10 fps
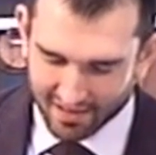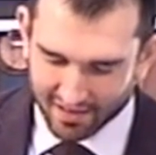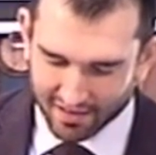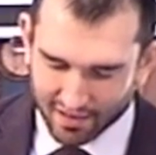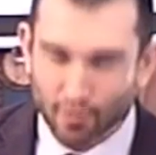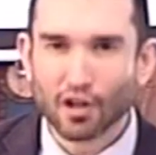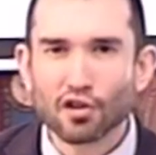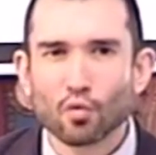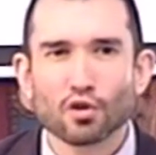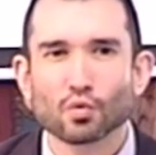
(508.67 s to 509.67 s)
So in
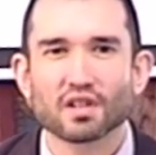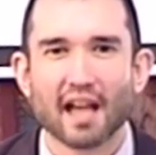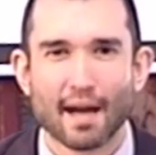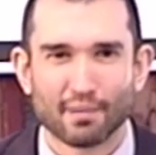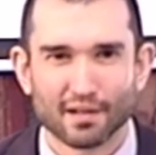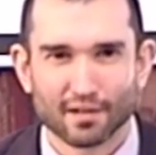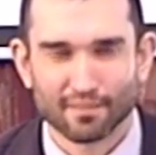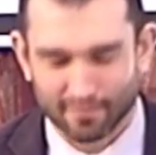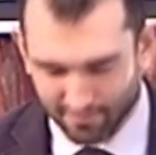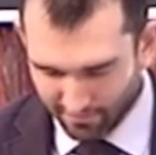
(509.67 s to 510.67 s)
other words, what has happened?
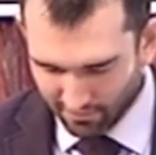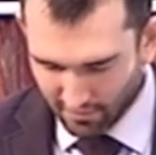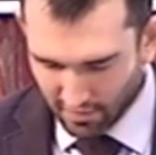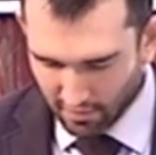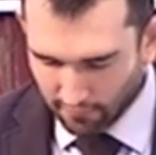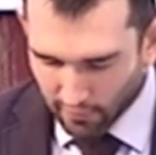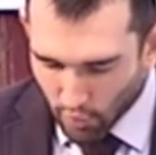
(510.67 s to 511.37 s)
For